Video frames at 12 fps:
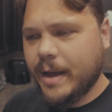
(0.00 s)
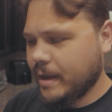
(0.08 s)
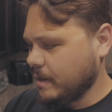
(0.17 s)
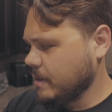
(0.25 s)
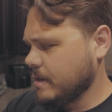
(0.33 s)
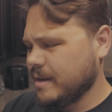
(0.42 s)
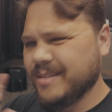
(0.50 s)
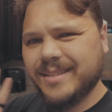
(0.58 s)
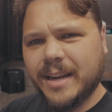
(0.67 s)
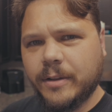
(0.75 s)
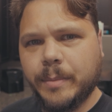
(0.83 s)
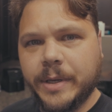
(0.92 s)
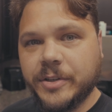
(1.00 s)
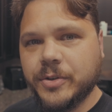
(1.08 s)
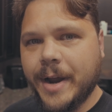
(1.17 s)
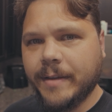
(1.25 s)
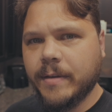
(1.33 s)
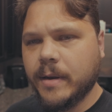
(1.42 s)
I got a little bit
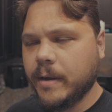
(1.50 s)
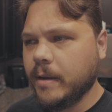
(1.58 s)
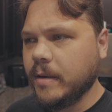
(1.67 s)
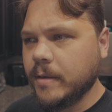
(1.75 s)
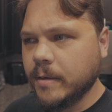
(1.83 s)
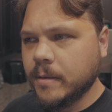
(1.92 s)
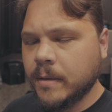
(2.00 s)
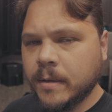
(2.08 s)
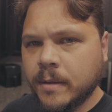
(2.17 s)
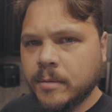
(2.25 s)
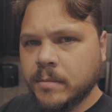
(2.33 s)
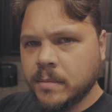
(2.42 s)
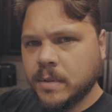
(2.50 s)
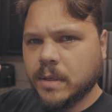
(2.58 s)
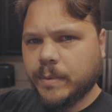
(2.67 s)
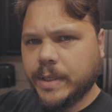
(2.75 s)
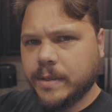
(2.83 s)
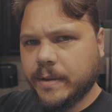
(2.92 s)
distracted, and
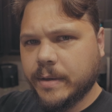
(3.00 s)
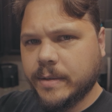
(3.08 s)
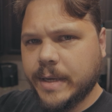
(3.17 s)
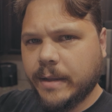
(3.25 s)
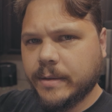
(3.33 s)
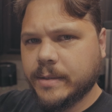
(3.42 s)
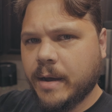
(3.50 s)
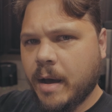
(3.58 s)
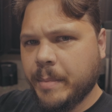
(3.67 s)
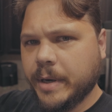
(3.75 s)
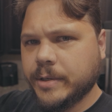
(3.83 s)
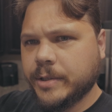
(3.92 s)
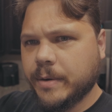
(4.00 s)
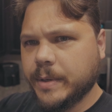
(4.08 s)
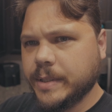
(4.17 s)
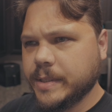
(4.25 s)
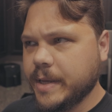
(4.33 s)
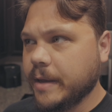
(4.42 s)
I went to the Dallas Comic Show
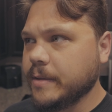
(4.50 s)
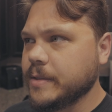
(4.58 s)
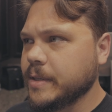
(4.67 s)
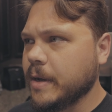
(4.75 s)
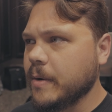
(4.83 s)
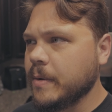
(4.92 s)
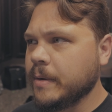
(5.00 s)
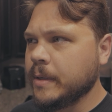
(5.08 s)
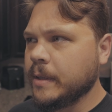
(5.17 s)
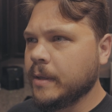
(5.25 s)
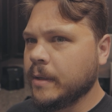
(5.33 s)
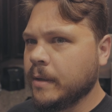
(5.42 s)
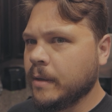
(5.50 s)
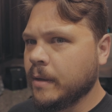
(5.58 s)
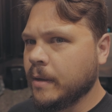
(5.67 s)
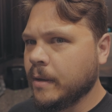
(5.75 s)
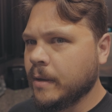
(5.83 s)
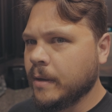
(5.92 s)
instead. So,
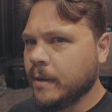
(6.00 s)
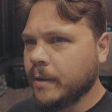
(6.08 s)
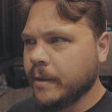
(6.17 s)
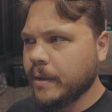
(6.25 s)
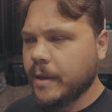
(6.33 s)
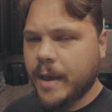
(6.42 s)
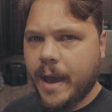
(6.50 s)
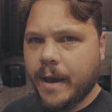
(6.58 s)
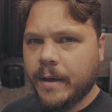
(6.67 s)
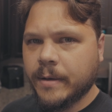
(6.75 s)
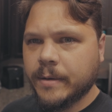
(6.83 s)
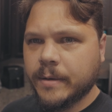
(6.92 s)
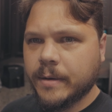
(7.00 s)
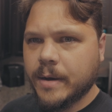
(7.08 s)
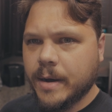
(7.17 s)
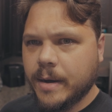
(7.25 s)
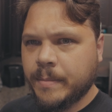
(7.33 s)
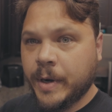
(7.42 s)
yeah.
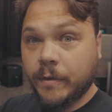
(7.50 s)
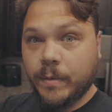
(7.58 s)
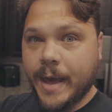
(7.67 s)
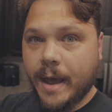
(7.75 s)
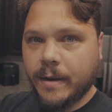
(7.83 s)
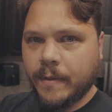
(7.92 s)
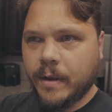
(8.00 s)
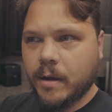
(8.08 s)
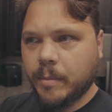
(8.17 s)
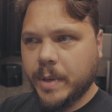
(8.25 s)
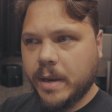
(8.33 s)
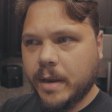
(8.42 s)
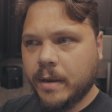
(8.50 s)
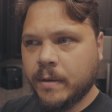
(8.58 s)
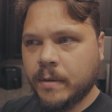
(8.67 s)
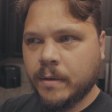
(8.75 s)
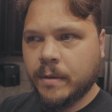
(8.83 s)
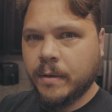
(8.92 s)
I'm going to do that, and then I'll be
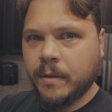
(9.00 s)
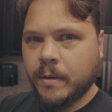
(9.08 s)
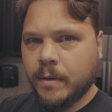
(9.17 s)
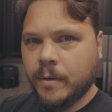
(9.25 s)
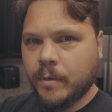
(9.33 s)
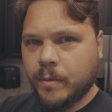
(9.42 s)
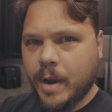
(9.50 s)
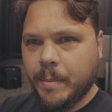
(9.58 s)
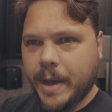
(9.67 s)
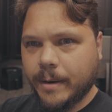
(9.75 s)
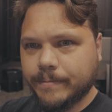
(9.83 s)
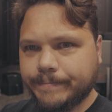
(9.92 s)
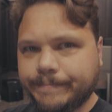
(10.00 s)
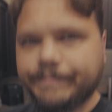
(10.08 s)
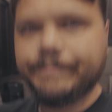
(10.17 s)
right back.